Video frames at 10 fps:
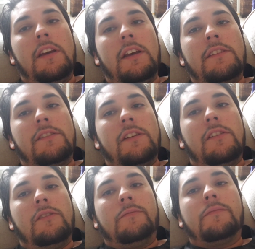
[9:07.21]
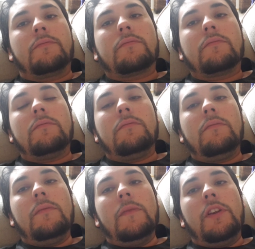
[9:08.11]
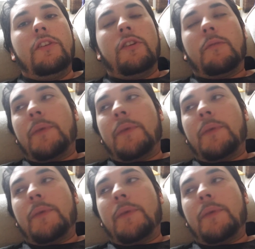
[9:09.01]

And so your